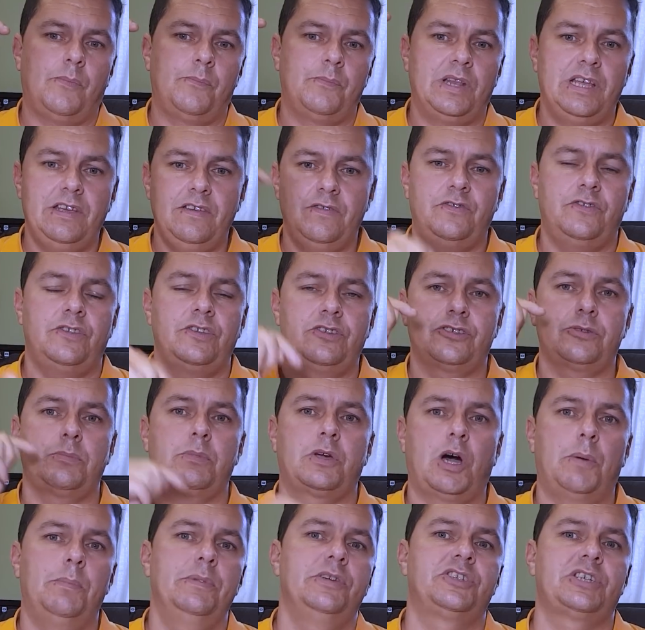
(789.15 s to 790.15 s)
Leave some
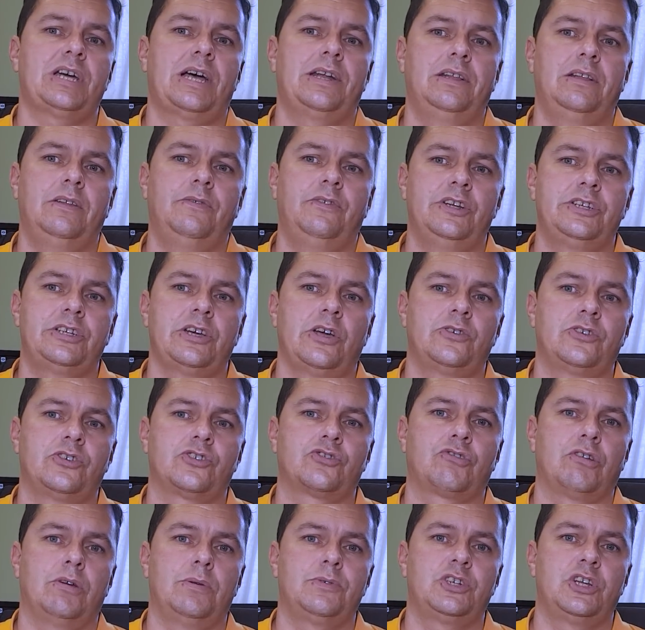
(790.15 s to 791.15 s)
comments down in the video
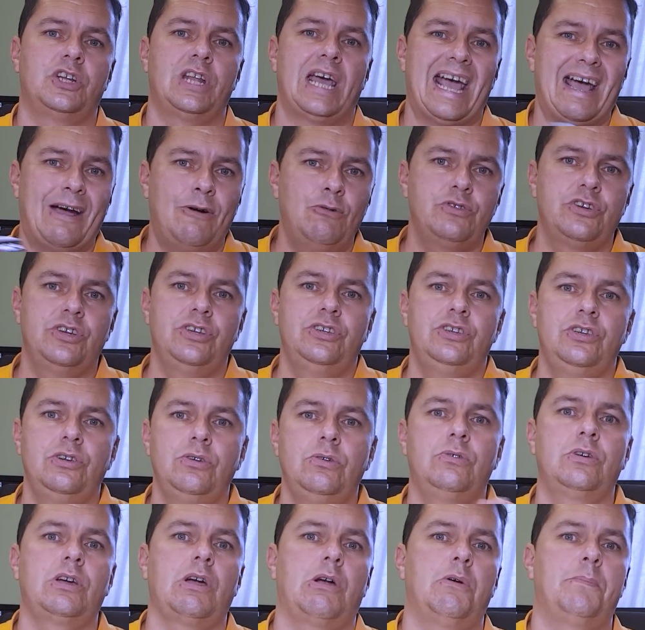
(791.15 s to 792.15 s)
description. How do
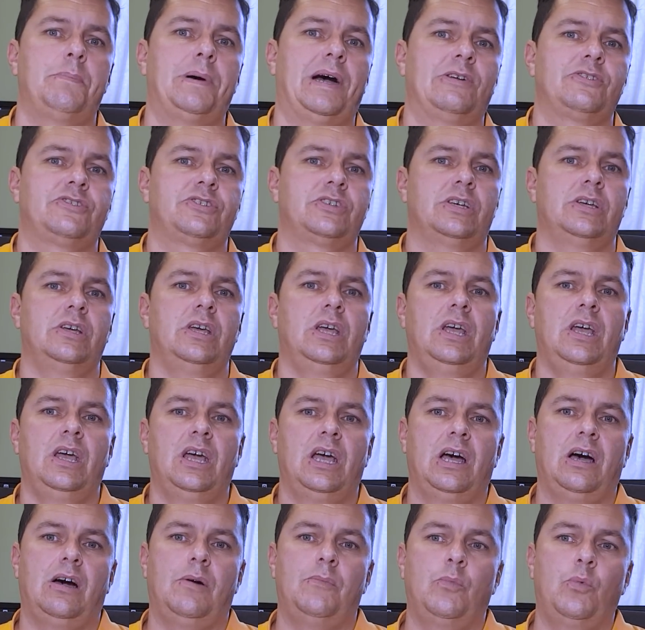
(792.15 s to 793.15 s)
you go about it?
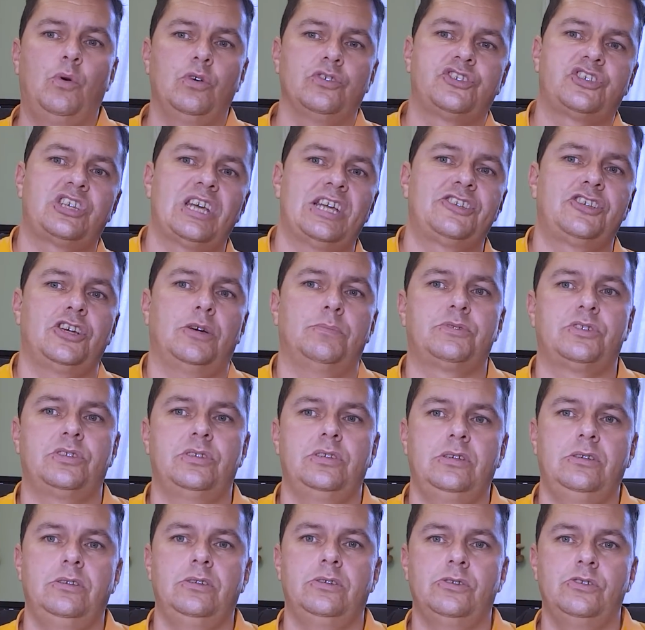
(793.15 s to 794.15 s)
What setups do
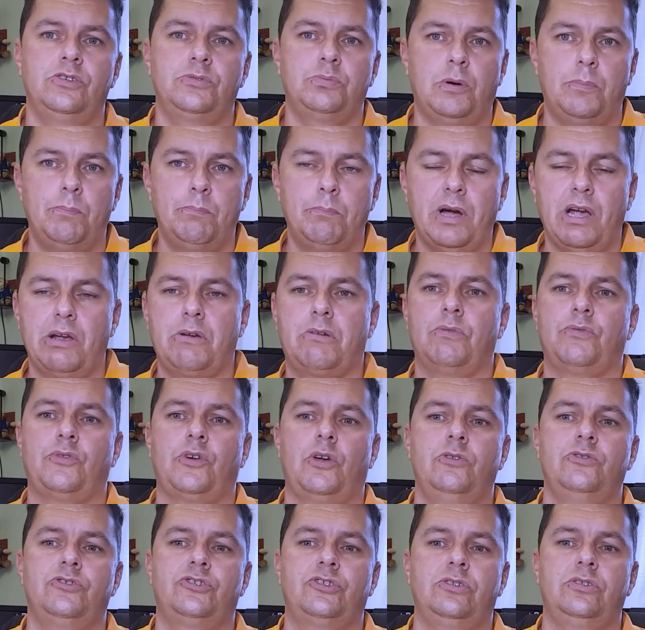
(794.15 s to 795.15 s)
you use? What
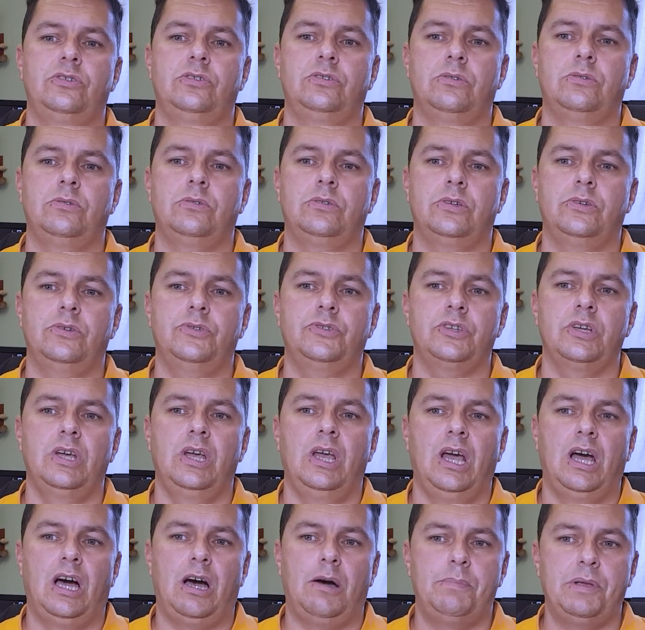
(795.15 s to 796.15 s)
microphones do you use?
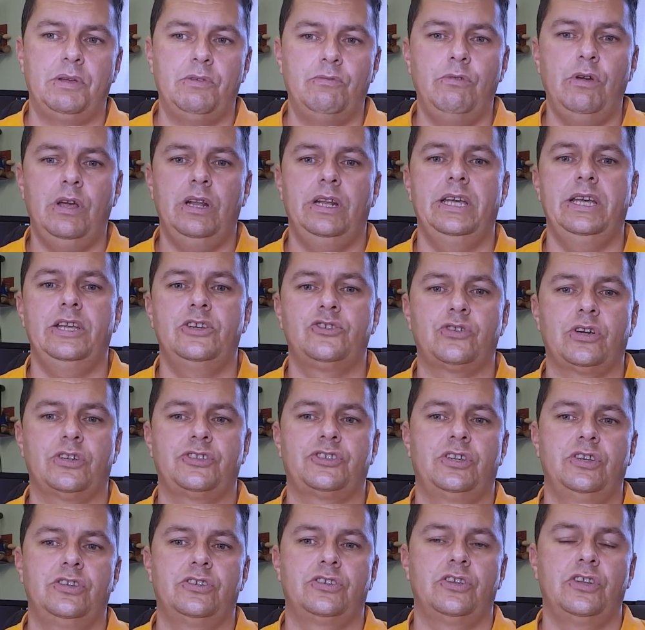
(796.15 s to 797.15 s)
It'll be really
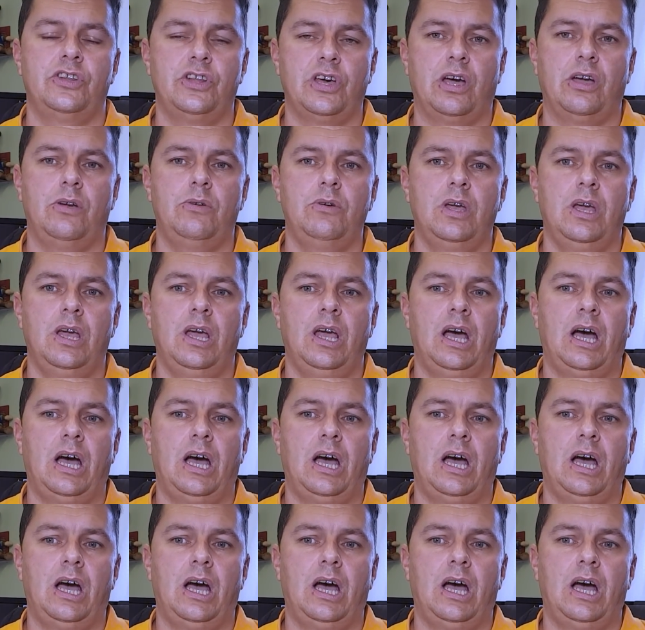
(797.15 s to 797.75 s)
interesting to know.